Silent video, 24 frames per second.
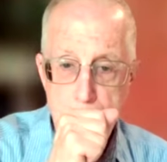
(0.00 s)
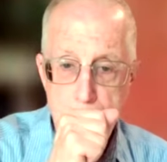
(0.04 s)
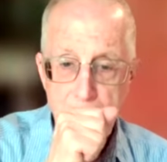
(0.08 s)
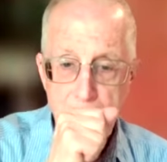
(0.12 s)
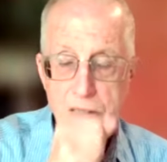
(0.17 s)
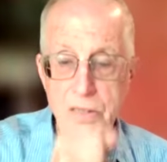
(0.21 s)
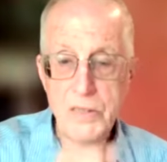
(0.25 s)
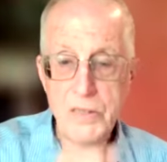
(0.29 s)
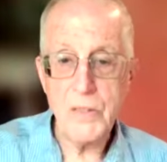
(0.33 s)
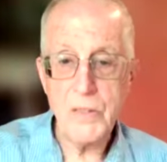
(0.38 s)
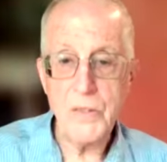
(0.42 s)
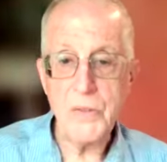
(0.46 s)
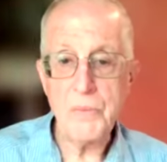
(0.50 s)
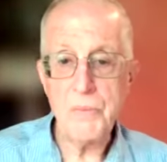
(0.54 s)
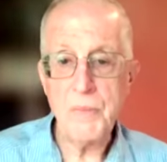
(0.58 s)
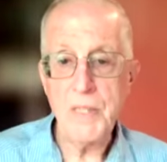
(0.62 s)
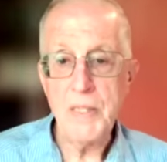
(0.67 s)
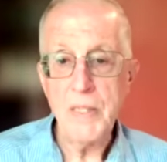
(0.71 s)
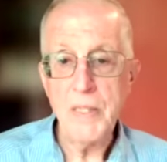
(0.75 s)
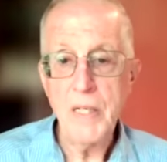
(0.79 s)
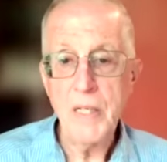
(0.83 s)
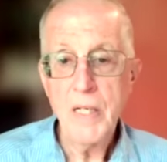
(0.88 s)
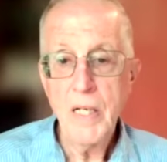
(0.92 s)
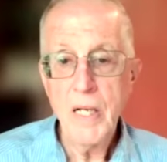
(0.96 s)
excuse me,
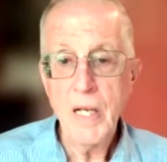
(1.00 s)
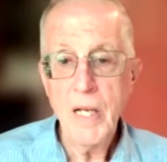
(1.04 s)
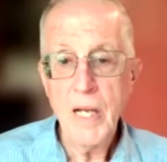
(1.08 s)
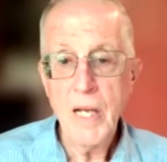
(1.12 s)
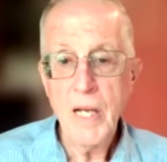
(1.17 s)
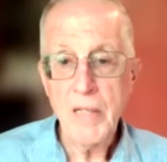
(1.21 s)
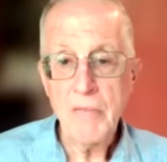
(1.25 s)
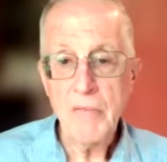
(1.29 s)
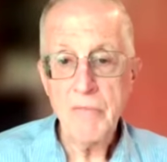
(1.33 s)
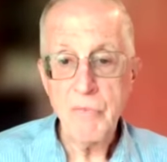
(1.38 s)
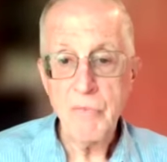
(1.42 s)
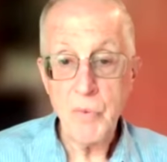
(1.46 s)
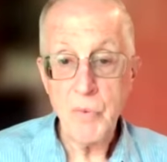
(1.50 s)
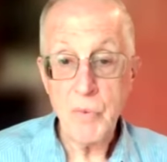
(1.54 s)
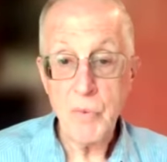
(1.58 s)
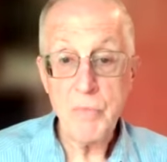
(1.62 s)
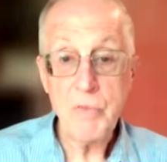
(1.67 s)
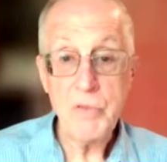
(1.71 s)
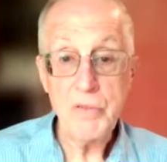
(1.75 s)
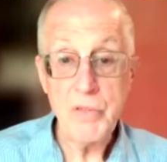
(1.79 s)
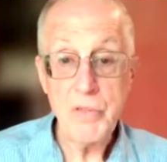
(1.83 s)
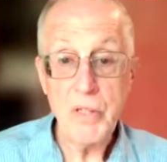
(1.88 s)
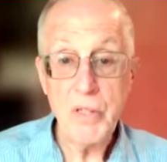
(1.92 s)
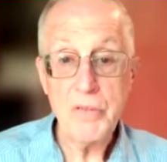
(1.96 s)
and former
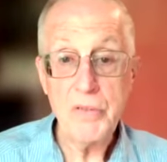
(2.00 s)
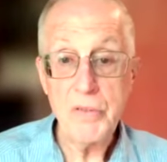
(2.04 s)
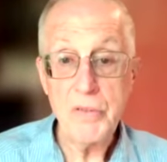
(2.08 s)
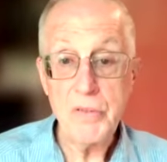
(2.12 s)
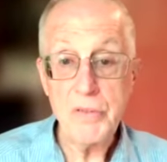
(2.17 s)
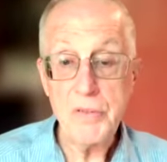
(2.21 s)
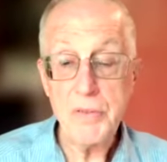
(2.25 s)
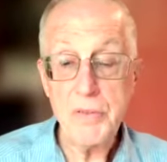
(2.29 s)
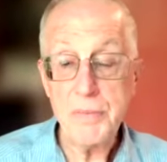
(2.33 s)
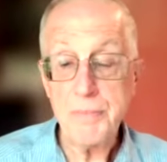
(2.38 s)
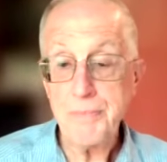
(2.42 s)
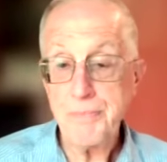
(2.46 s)
judges.